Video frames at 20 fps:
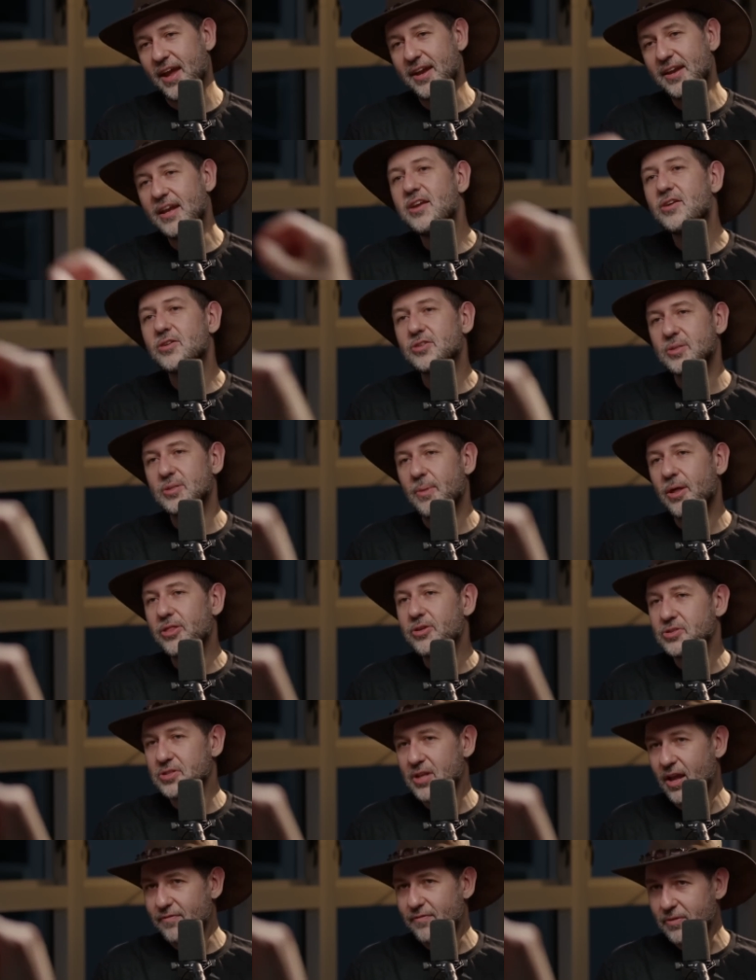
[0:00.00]
I did hear some other
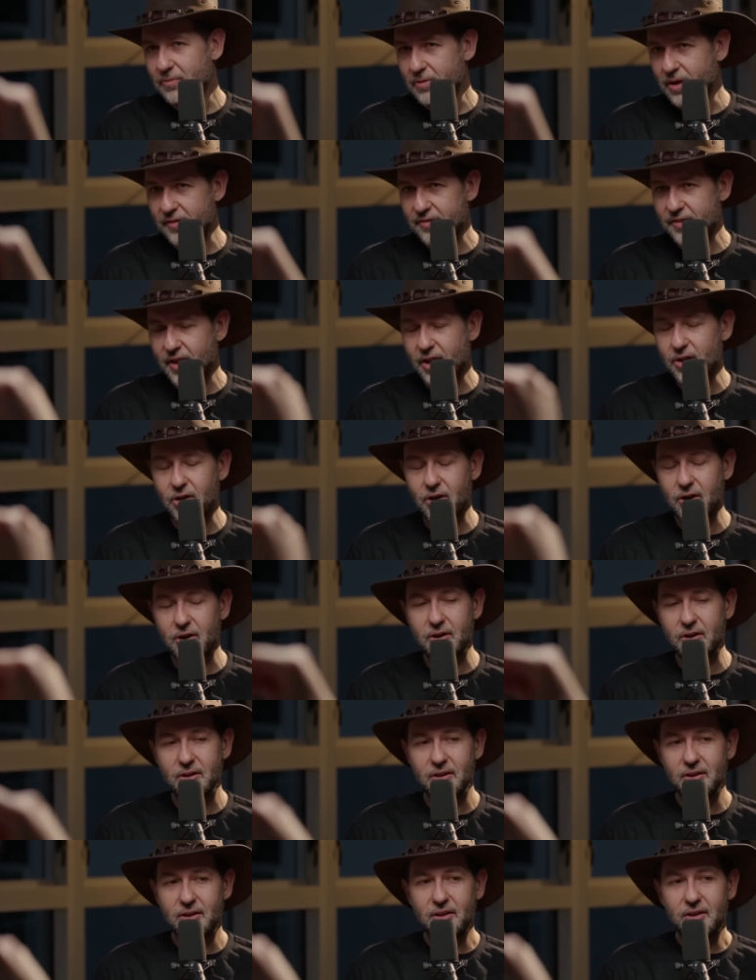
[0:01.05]
stuff in Rust. I heard